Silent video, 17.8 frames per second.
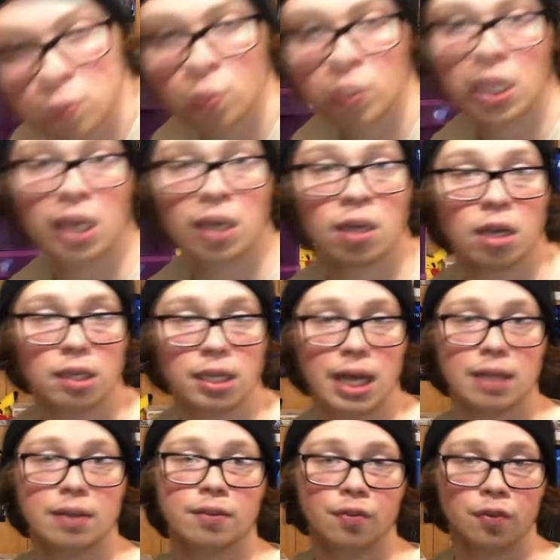when I
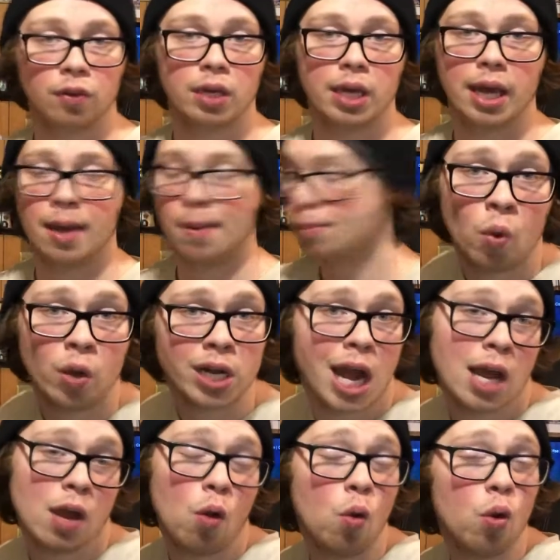collect for games. When
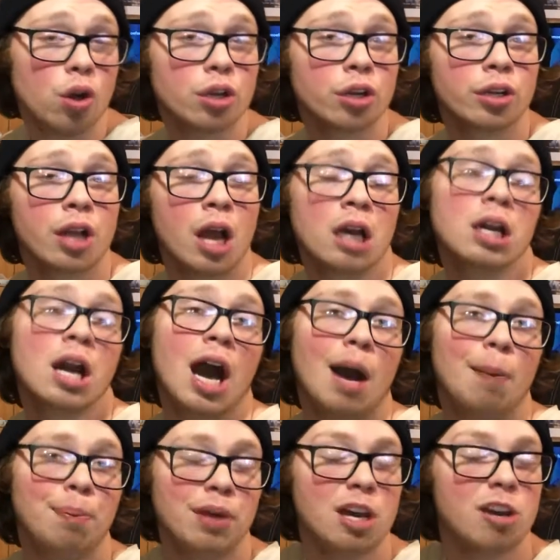I ordered a
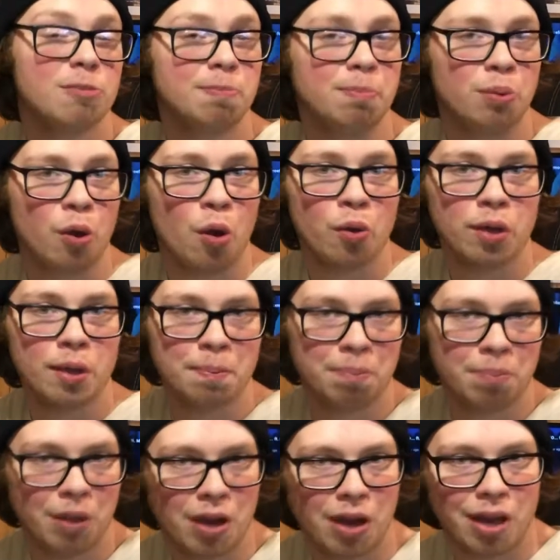copy of
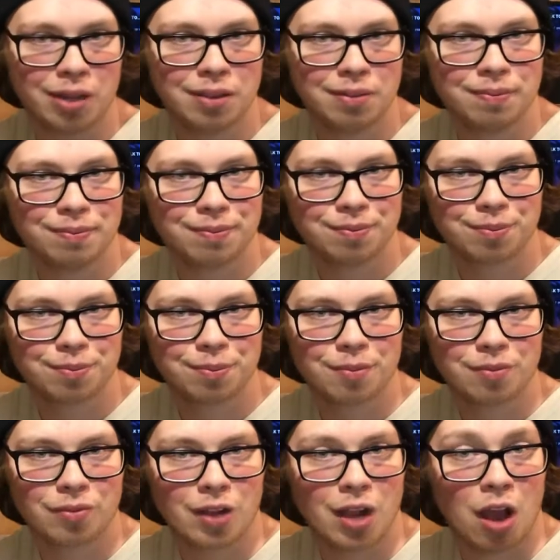Broken Bond,
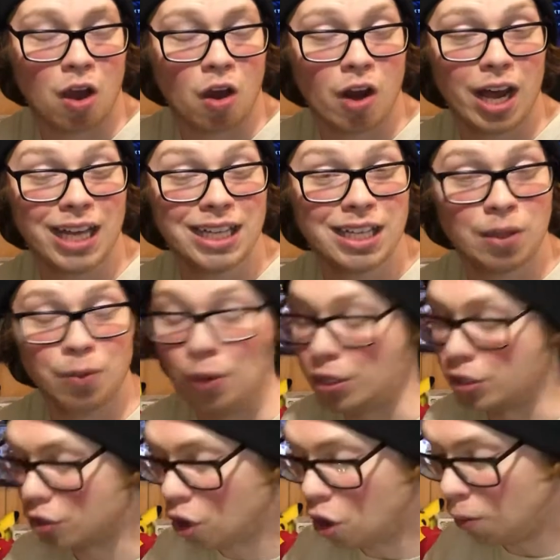all I did
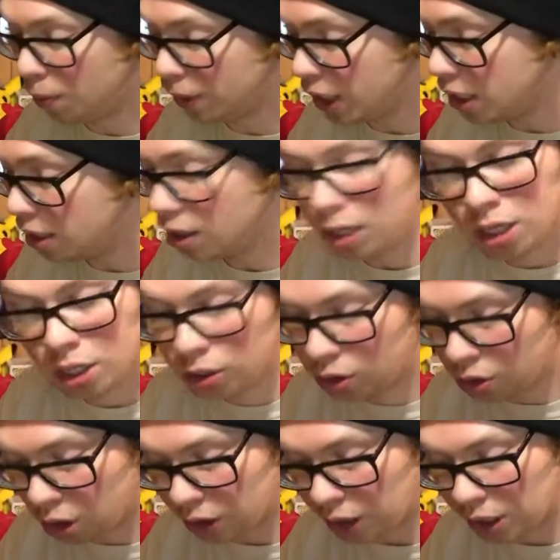was open it,
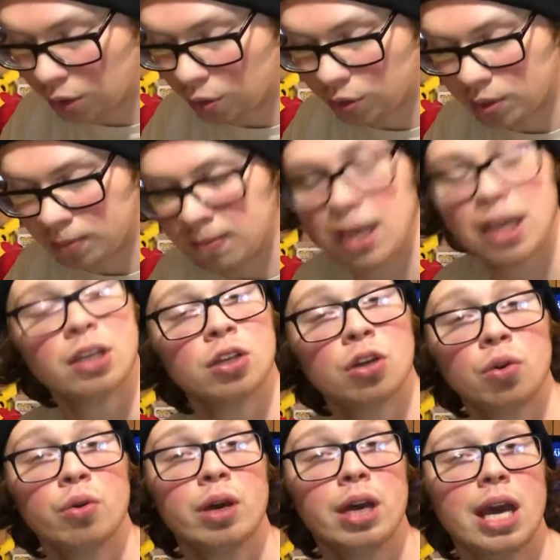saw that there was a
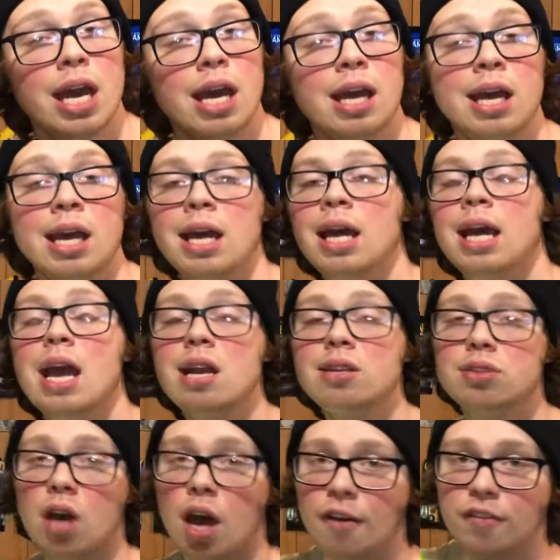manual.
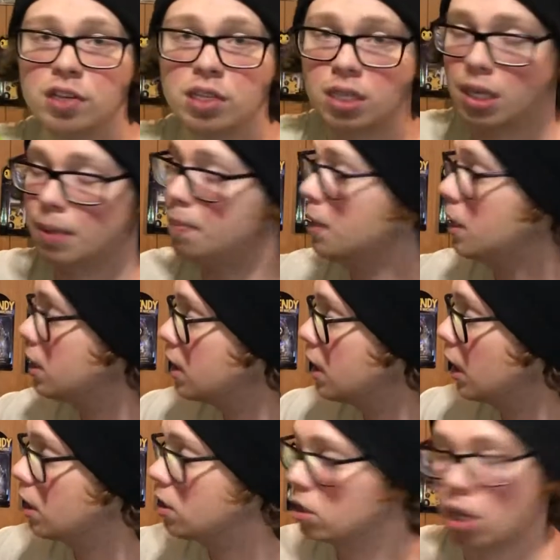It's obviously
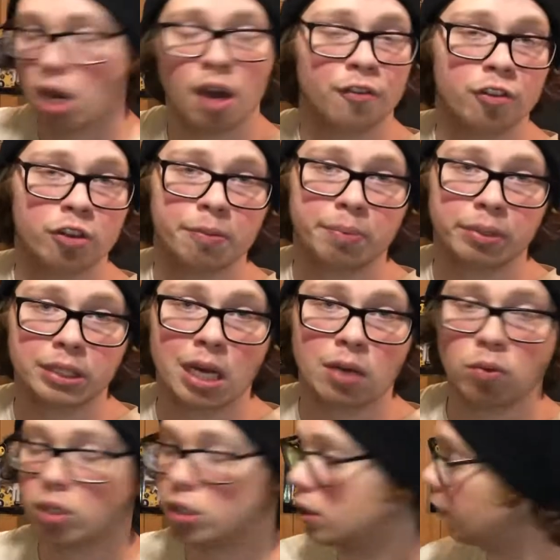missing its cover, but I
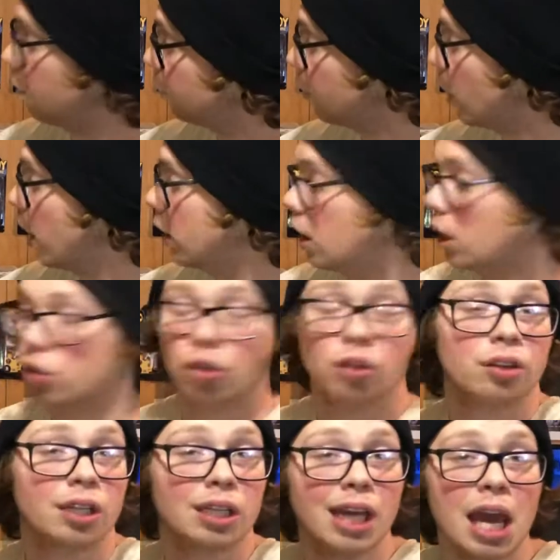wasn't fretting. I
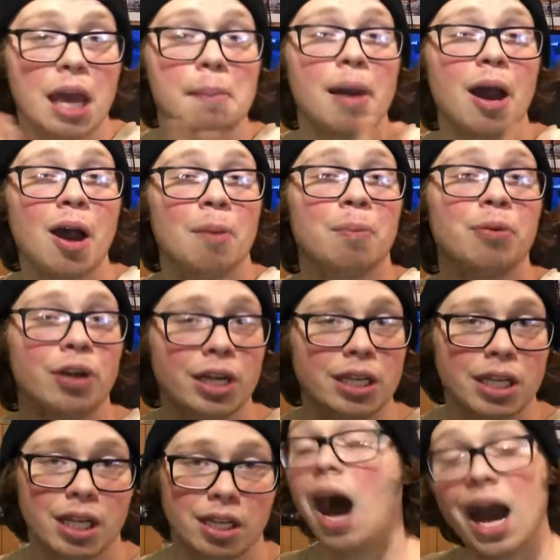took the game out and put
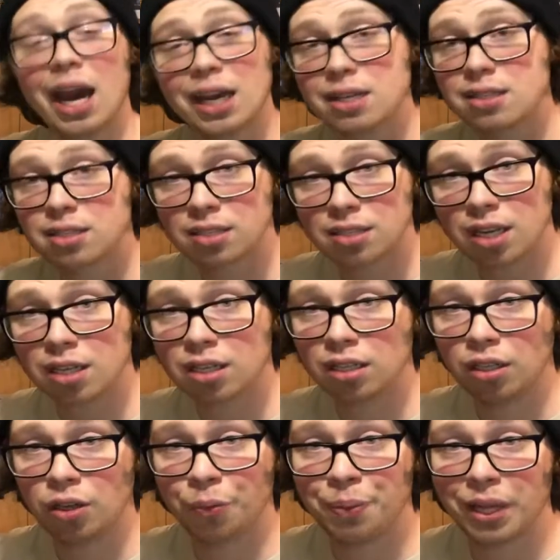it in. I got stuck a
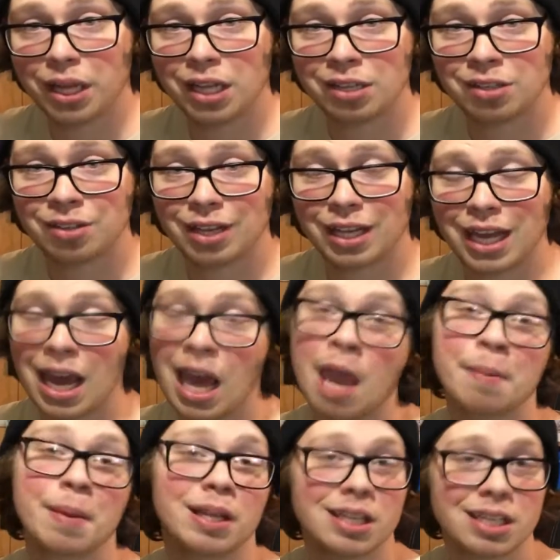little bit into the
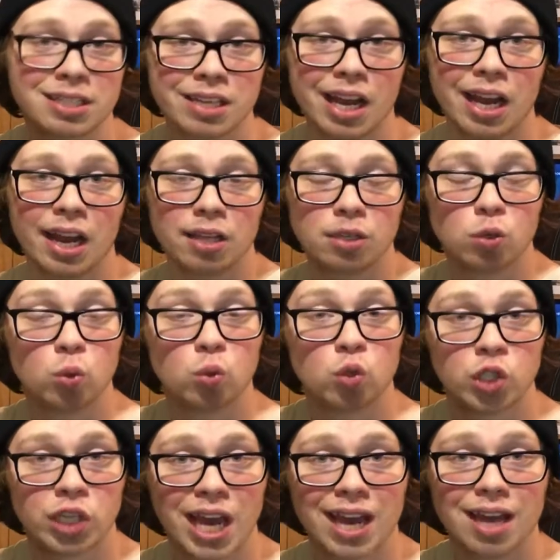game and decided to
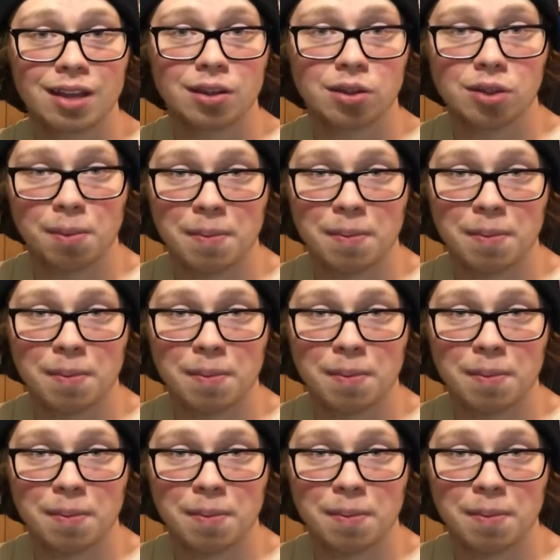check the